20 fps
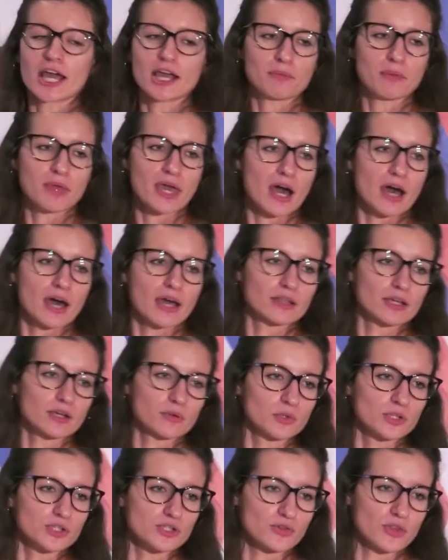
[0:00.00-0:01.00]
API
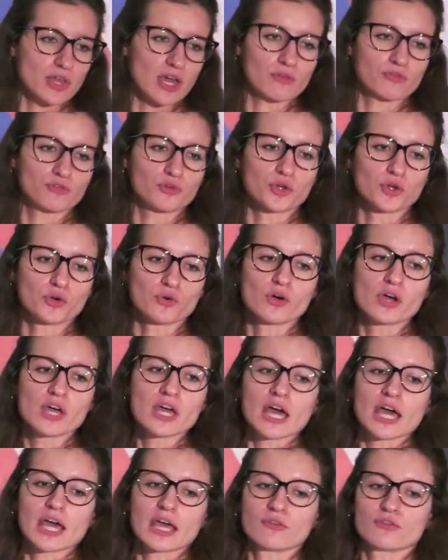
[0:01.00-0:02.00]
that will do that for you.
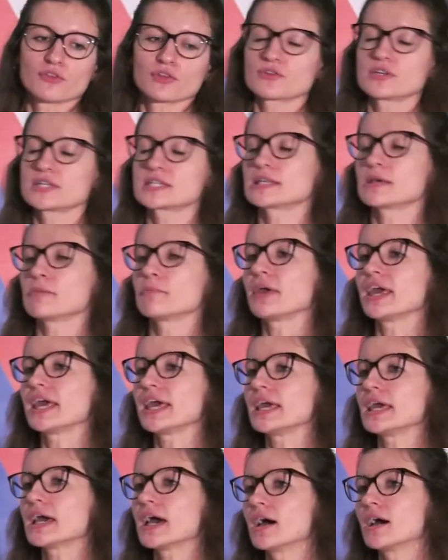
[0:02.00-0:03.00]
If there is some
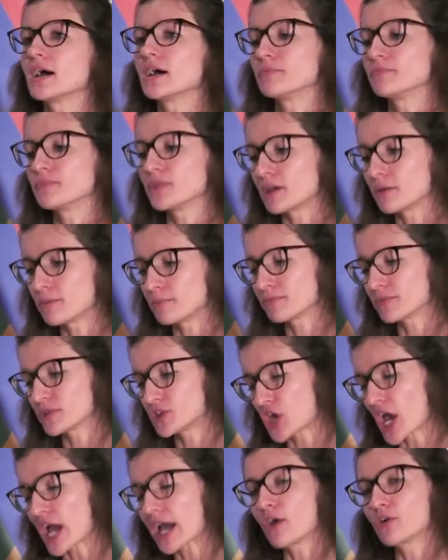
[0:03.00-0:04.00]

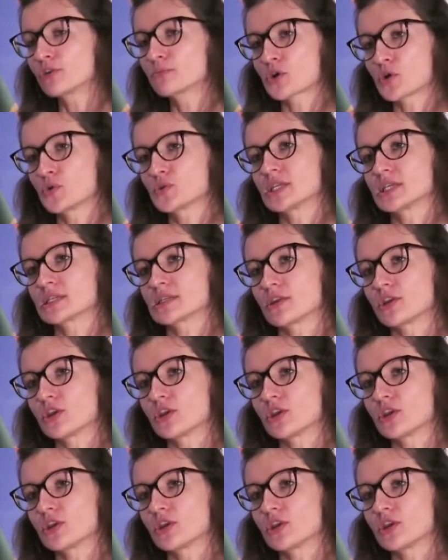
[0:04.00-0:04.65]
checkout process